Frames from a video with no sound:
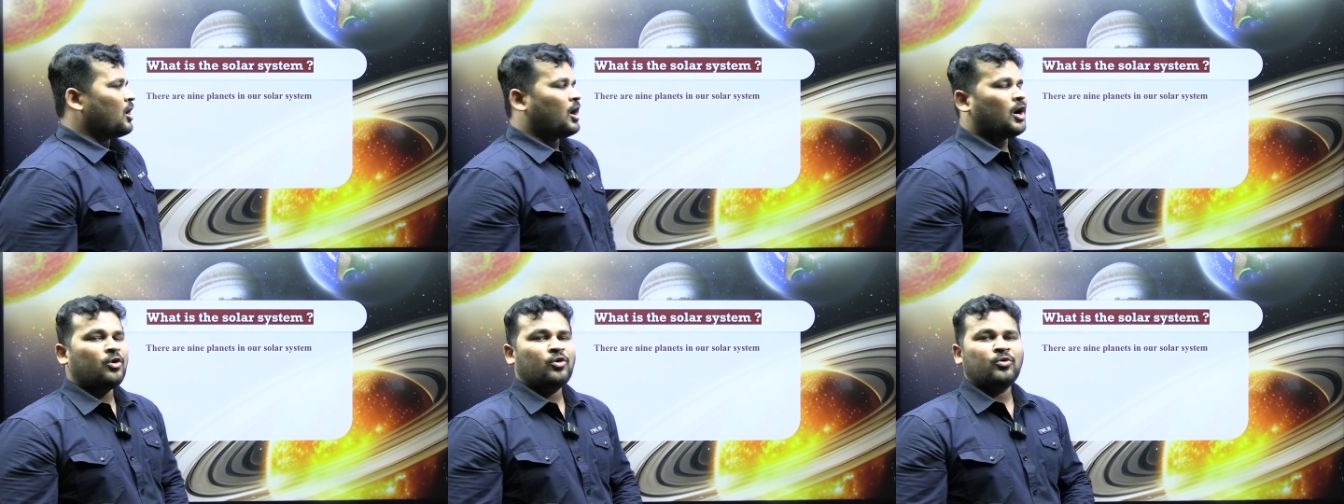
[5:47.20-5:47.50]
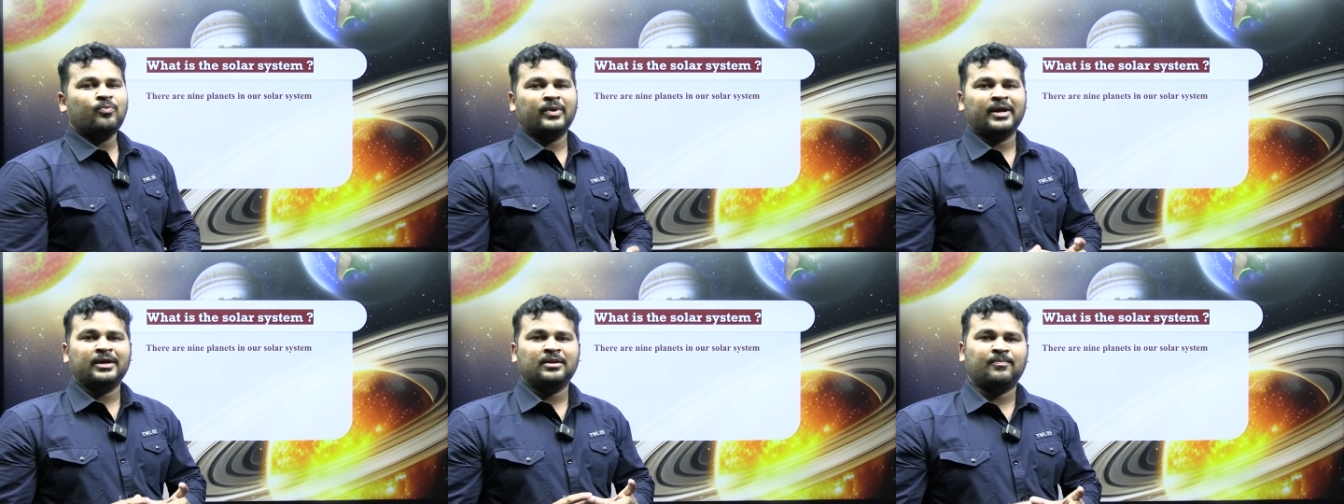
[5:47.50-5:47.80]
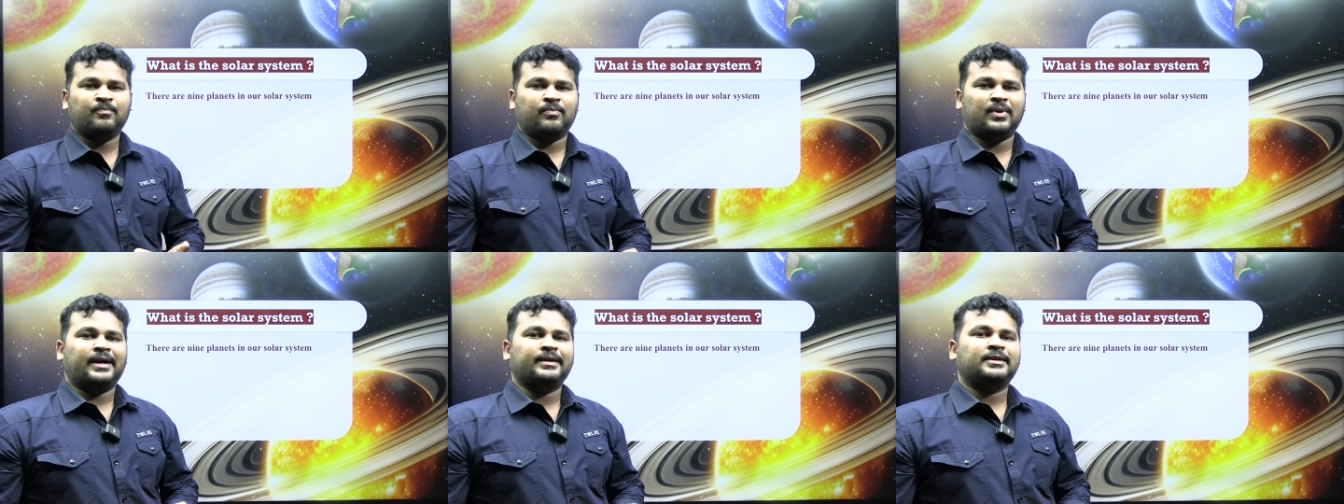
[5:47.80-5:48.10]
how
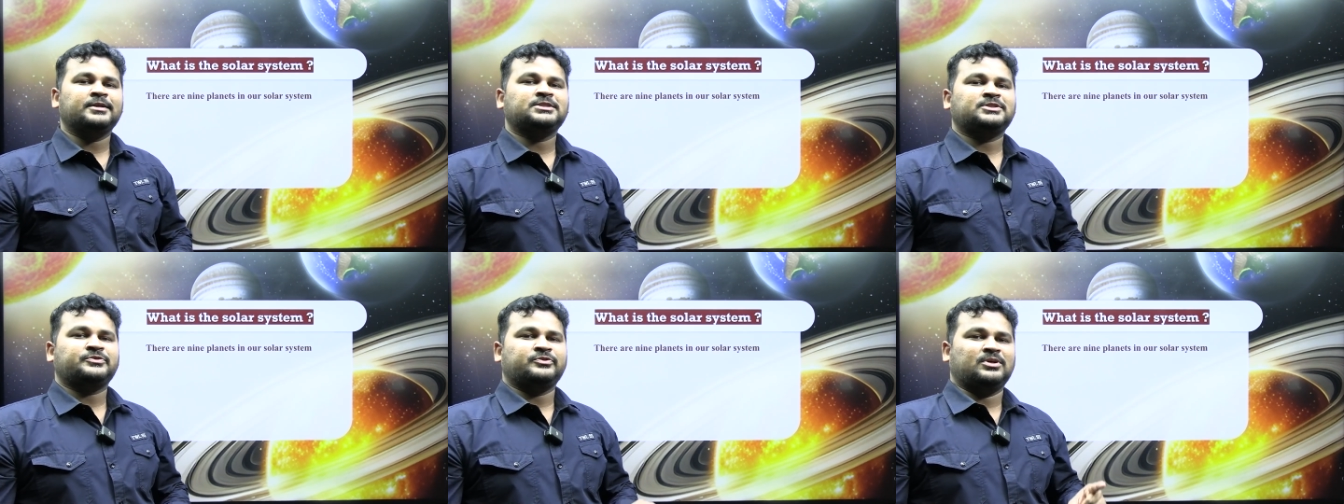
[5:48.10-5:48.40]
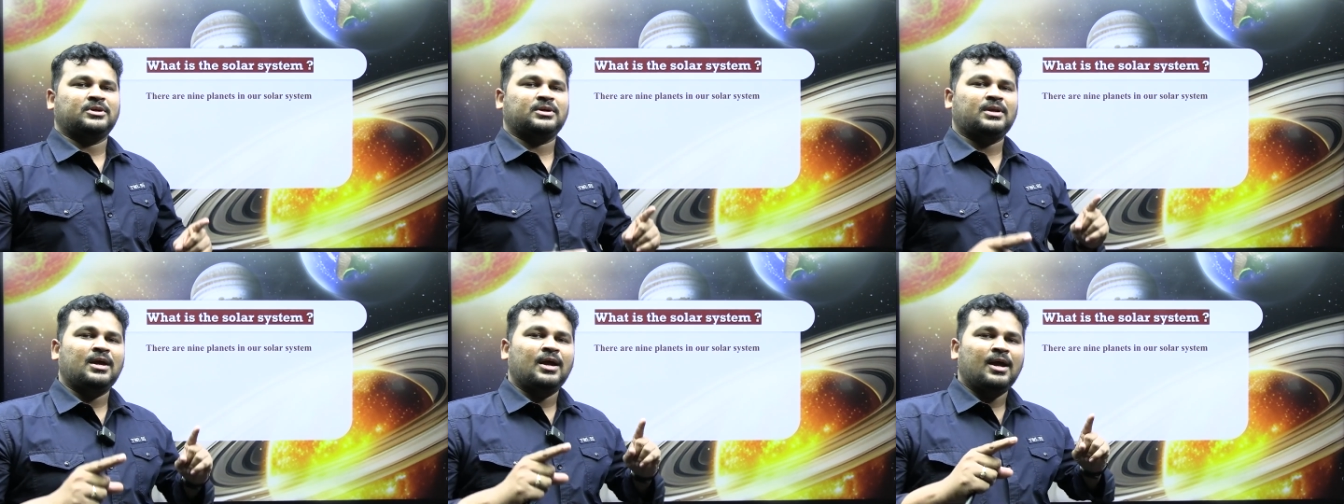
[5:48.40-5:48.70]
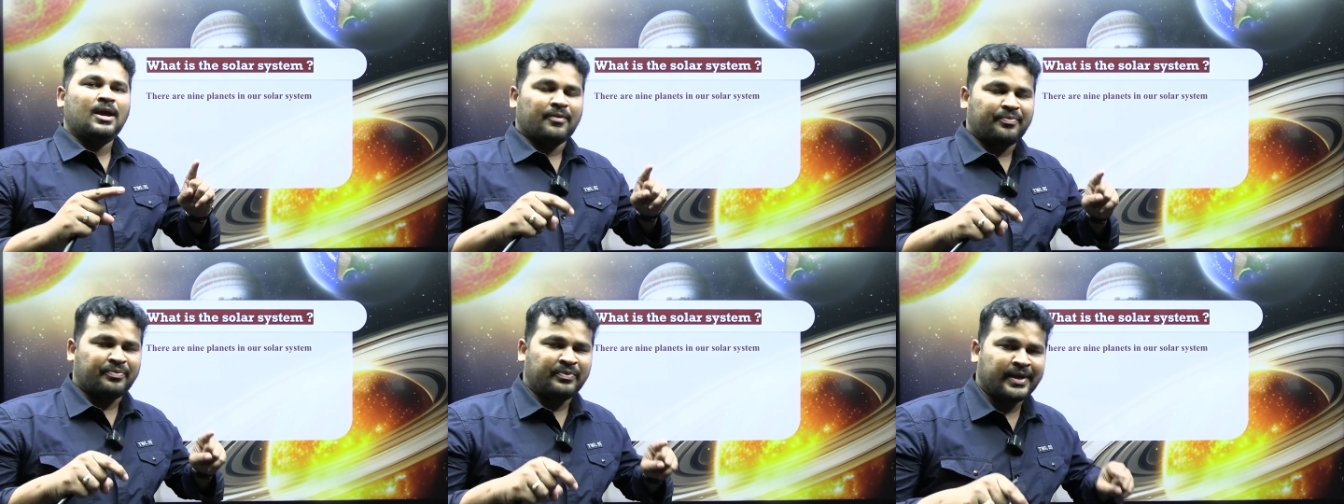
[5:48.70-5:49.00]
many planets were
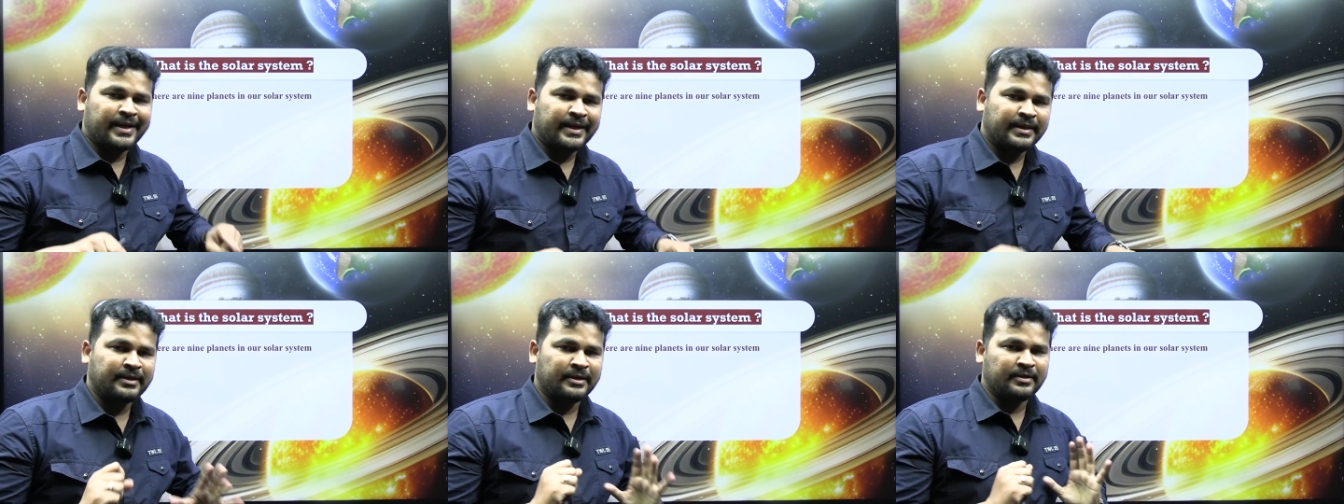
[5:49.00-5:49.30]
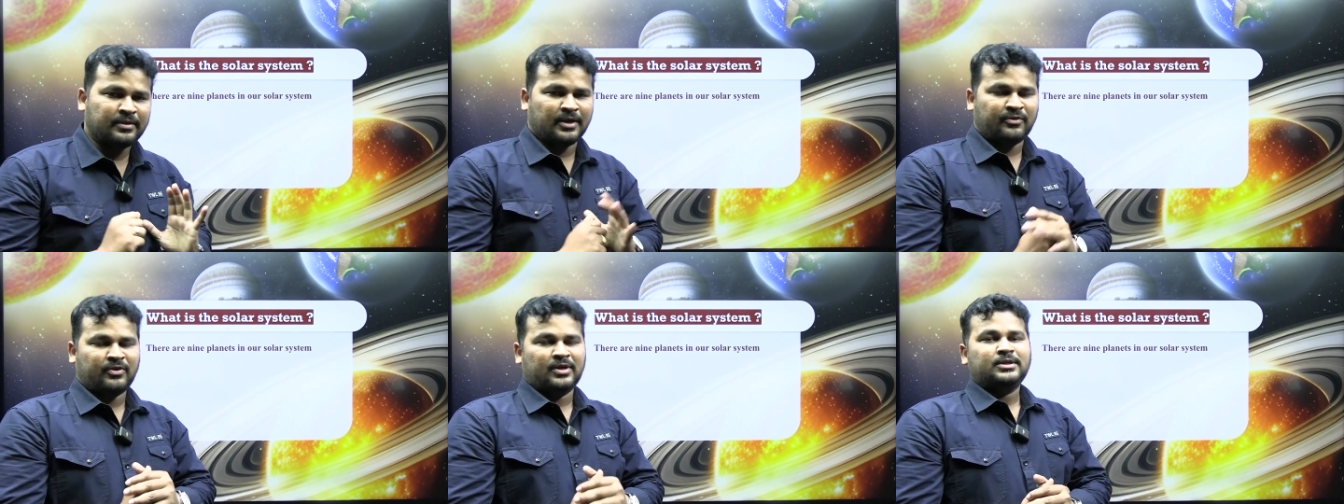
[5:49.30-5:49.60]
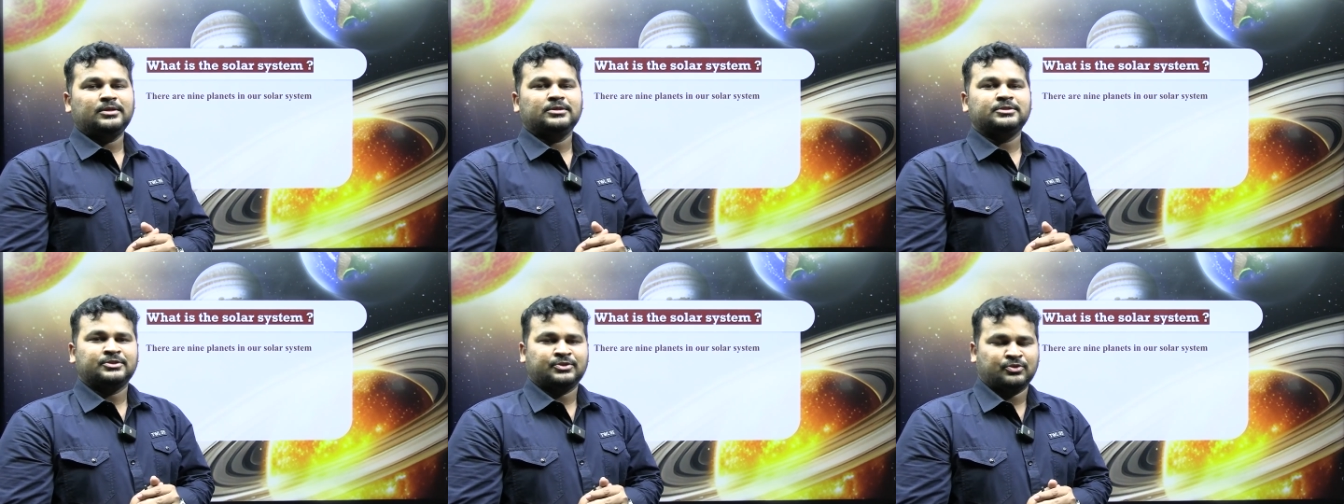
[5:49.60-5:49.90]
there in
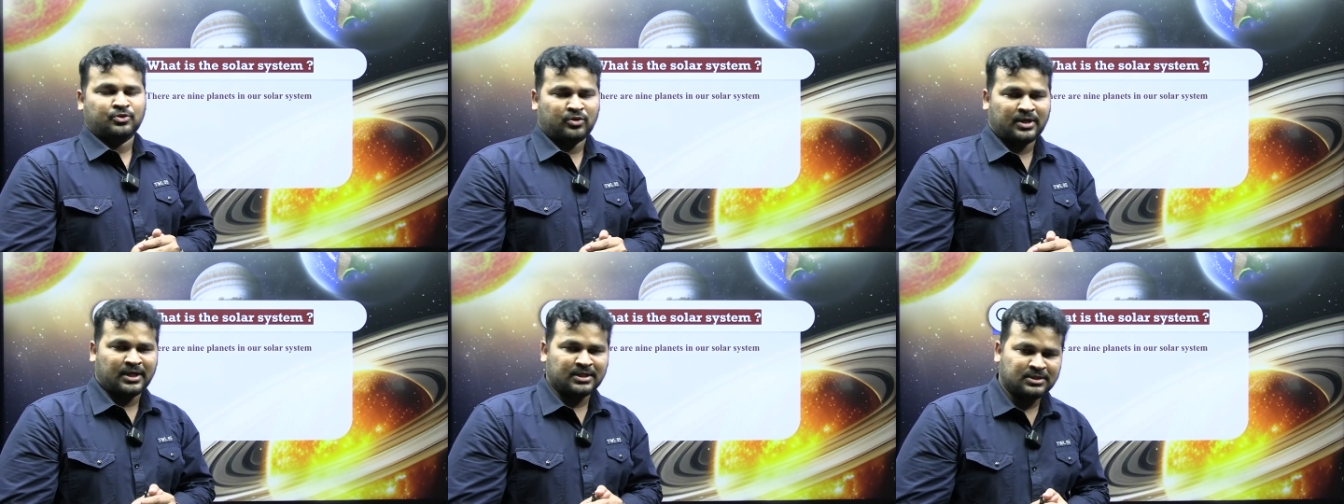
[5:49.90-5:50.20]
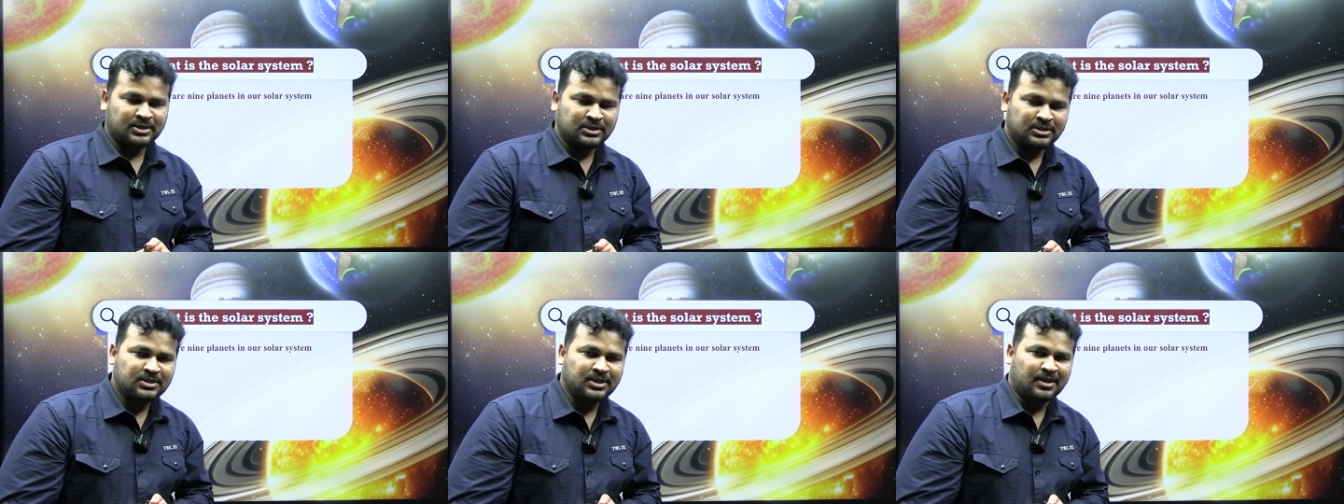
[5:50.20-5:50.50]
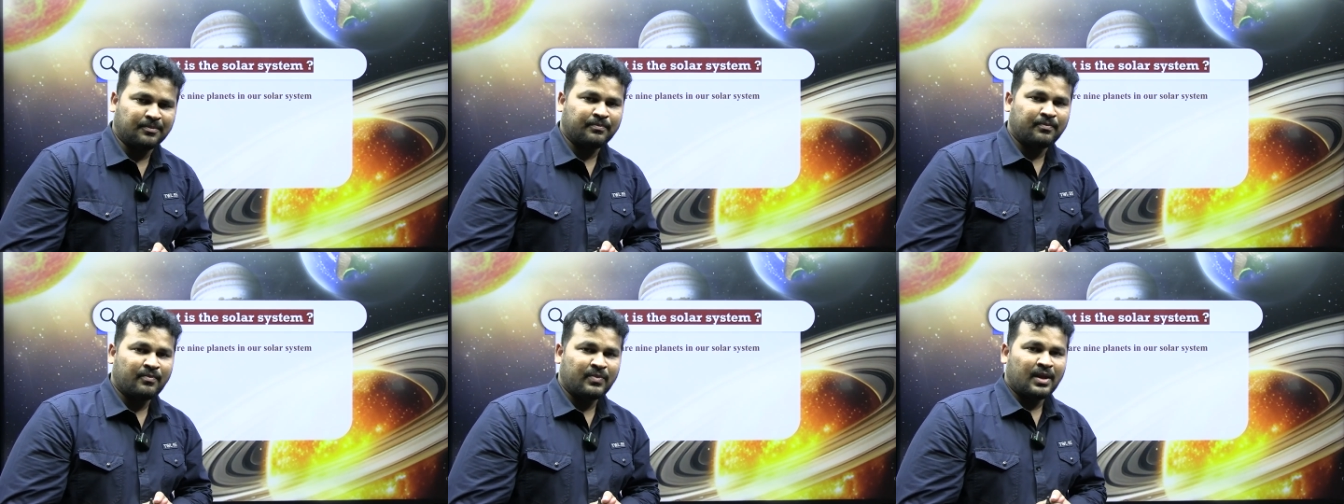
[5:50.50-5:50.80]
our solar
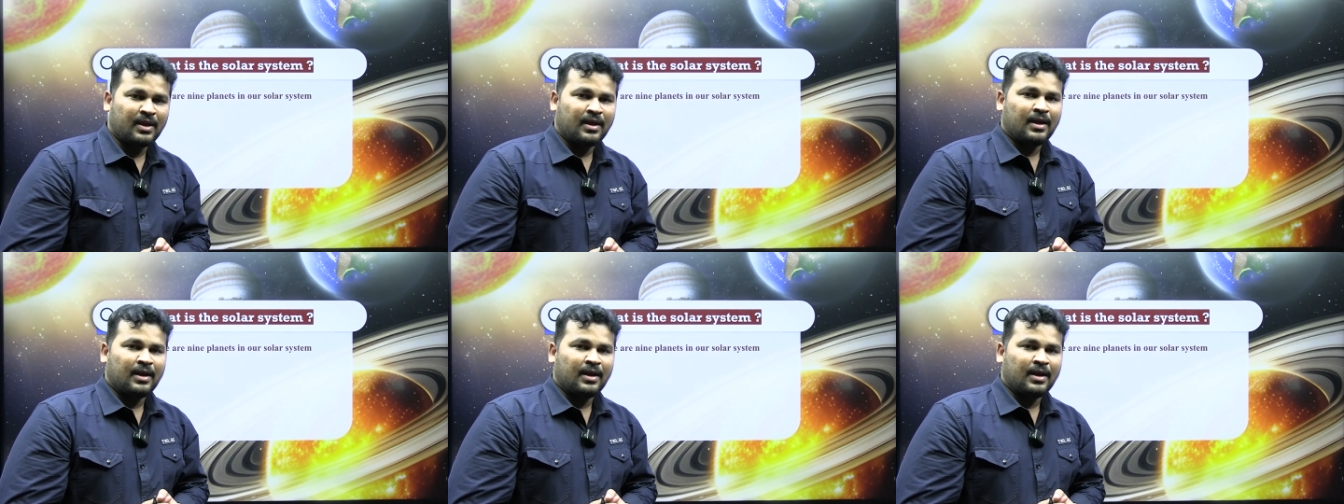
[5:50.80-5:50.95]
system?